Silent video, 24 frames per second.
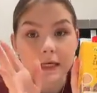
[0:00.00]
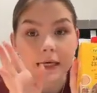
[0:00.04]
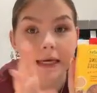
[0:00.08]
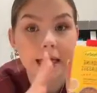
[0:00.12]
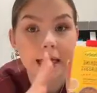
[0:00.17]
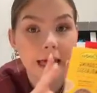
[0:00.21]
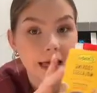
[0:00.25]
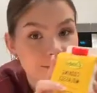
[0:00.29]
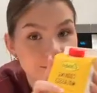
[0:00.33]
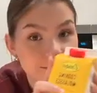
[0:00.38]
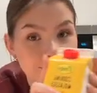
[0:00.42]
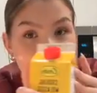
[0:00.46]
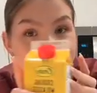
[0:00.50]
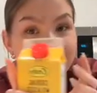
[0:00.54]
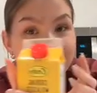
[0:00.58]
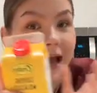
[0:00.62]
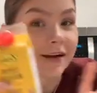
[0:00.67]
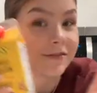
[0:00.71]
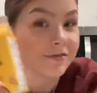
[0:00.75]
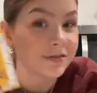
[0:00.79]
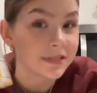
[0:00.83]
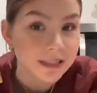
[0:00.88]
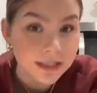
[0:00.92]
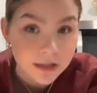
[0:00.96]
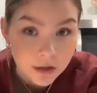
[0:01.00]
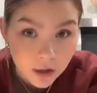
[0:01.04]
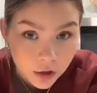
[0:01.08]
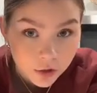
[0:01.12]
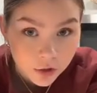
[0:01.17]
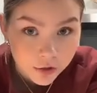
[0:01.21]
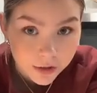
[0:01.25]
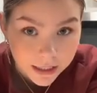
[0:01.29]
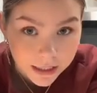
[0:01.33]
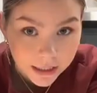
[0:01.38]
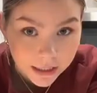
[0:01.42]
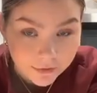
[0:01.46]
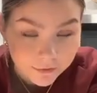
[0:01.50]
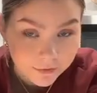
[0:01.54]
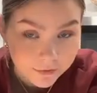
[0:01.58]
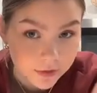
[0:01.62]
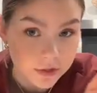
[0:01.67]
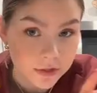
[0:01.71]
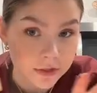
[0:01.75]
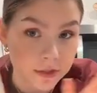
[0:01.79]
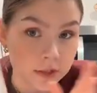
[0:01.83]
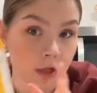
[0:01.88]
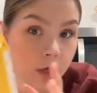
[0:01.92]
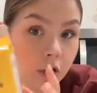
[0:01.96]
gave me every single ingredient for
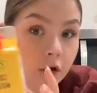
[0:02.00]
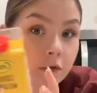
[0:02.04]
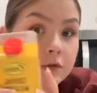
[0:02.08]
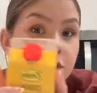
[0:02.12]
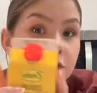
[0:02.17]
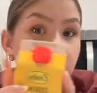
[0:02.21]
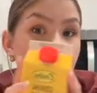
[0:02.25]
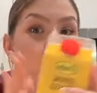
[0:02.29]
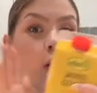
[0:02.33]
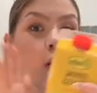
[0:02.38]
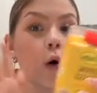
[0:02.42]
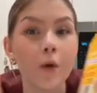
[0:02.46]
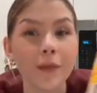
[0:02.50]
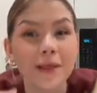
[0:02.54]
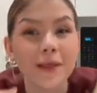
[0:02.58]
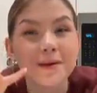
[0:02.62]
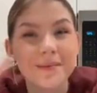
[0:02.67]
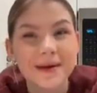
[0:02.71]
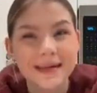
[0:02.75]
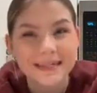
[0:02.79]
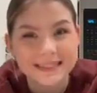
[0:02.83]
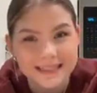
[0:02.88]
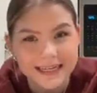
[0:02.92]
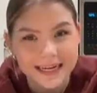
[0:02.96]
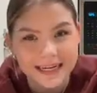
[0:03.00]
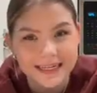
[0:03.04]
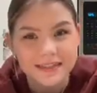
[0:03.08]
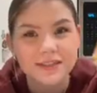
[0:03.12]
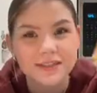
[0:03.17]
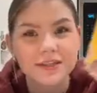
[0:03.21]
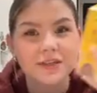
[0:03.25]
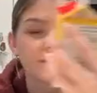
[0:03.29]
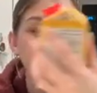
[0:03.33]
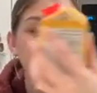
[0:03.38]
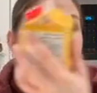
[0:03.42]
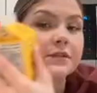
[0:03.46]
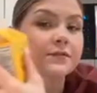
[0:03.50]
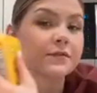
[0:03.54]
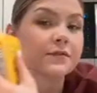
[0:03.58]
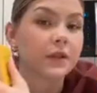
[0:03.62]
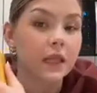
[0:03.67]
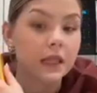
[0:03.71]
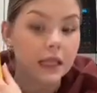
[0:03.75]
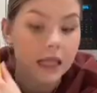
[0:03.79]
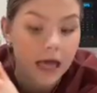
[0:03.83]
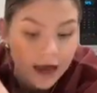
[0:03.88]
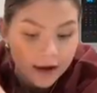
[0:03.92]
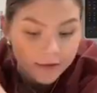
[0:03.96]
this loaf, so it only made sense to do this for
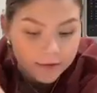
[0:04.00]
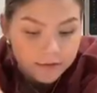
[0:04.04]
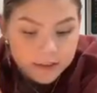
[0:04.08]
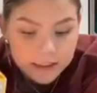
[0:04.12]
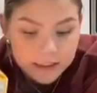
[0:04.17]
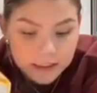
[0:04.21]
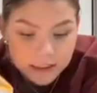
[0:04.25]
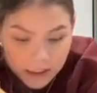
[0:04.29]
the last